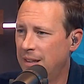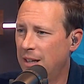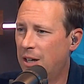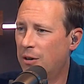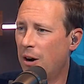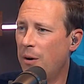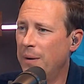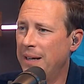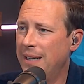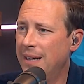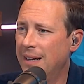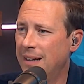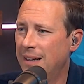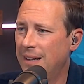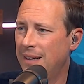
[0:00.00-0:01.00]

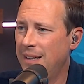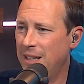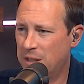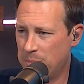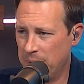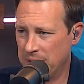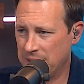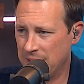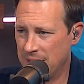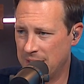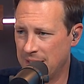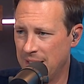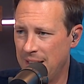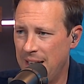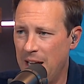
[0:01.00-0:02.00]
growing his
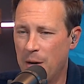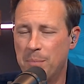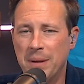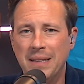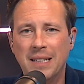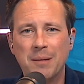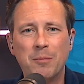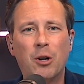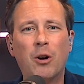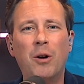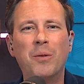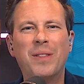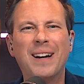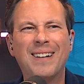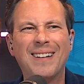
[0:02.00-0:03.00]
business, helping them
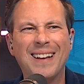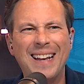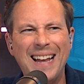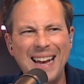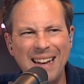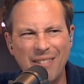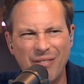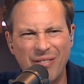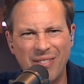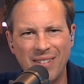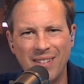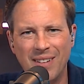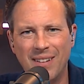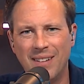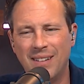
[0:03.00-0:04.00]
grow their life.
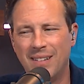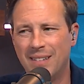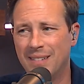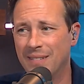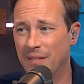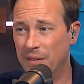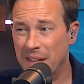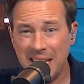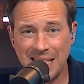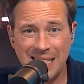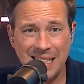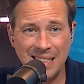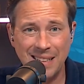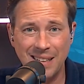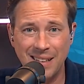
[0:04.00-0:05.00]

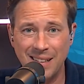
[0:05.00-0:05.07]
This